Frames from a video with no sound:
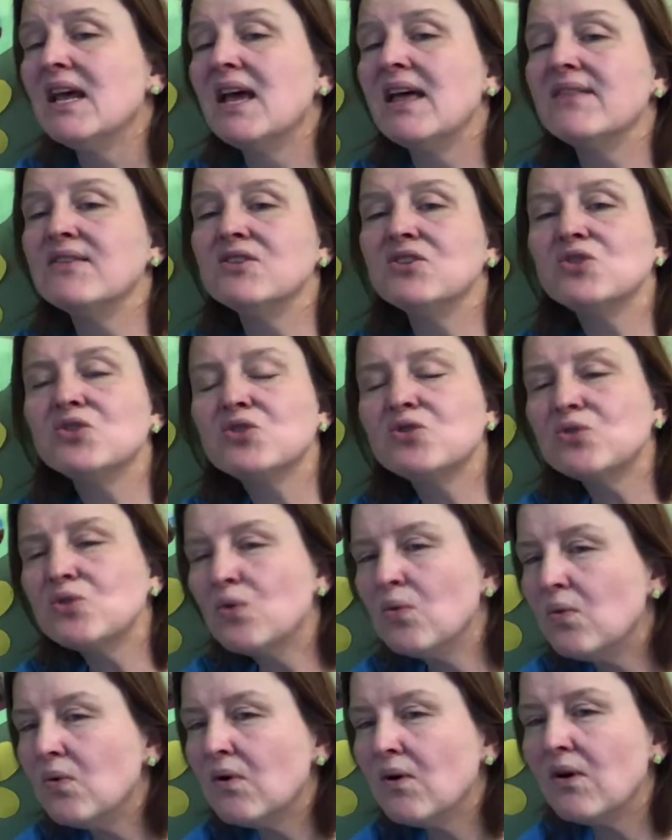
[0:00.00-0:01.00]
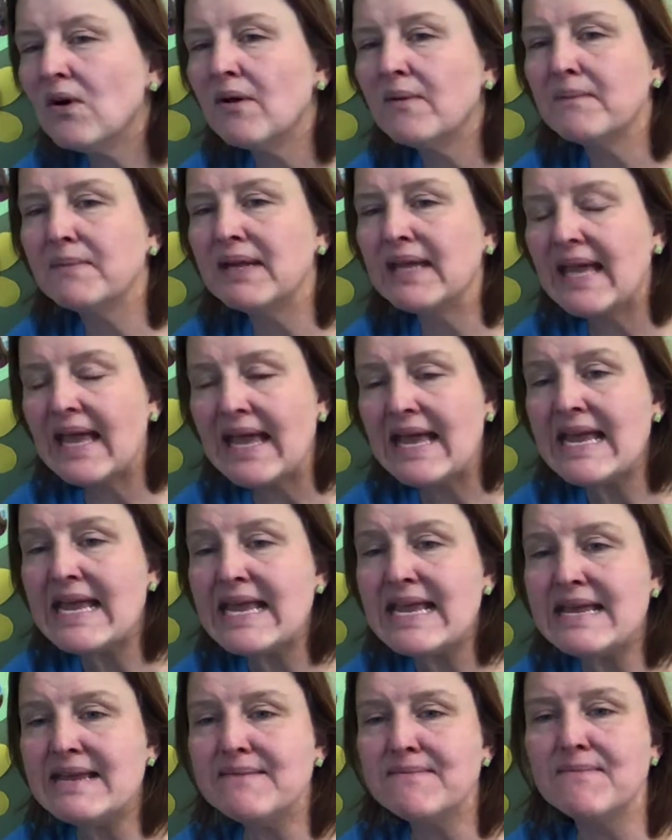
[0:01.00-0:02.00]
and the storm
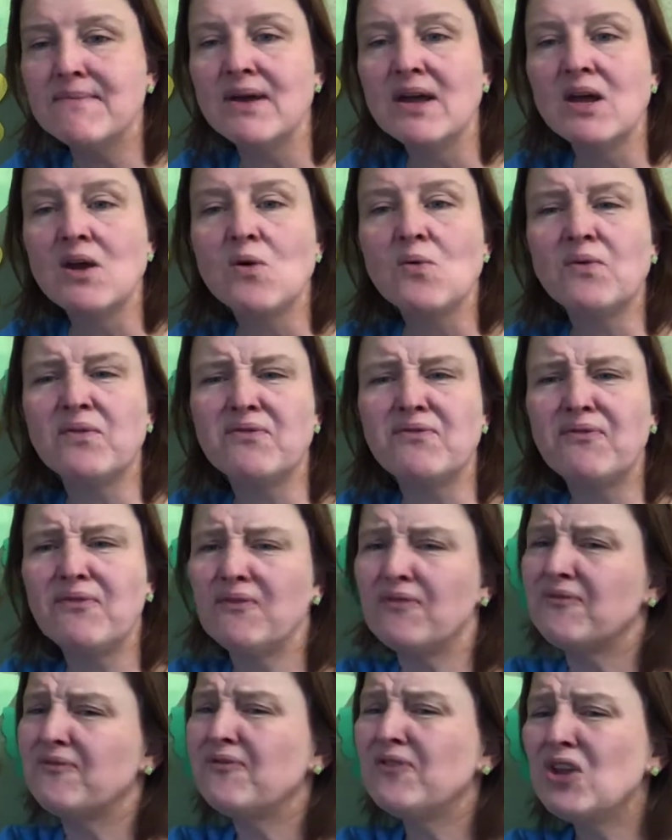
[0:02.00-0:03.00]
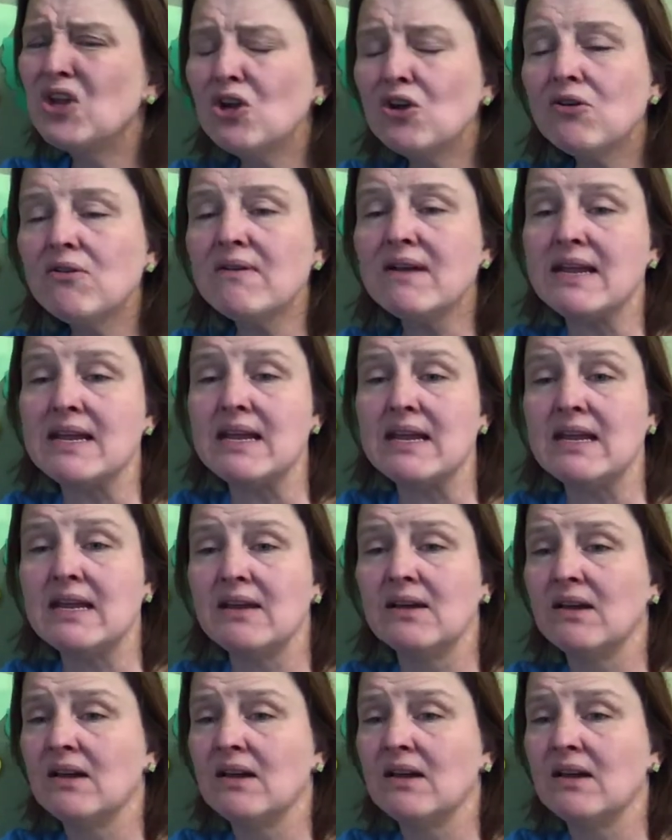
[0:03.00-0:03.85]
came with fury.